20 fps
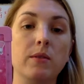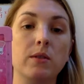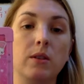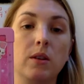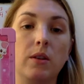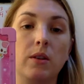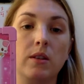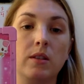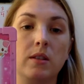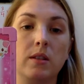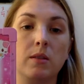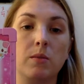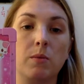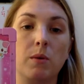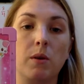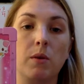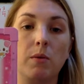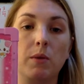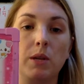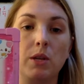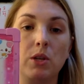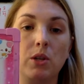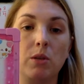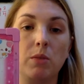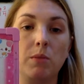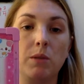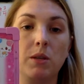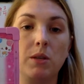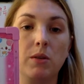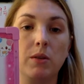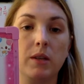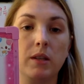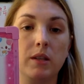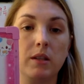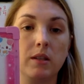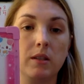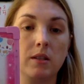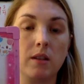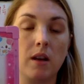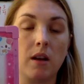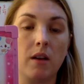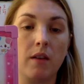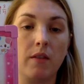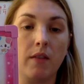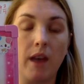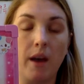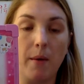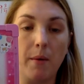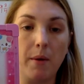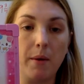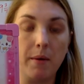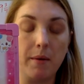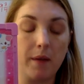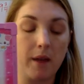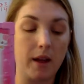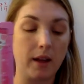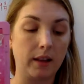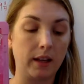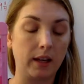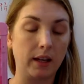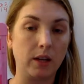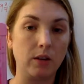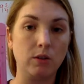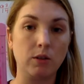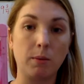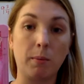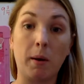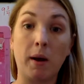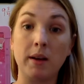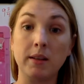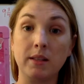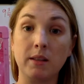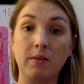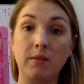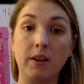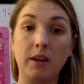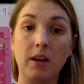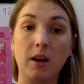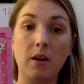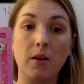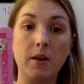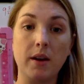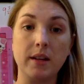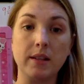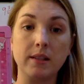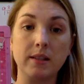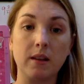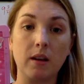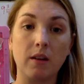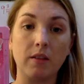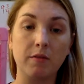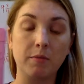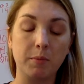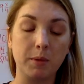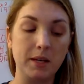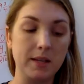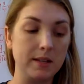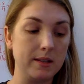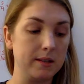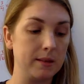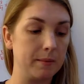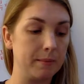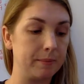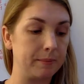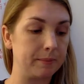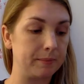So this is what we should be doing to solve that one. I'd like you to pause the video and solve, please.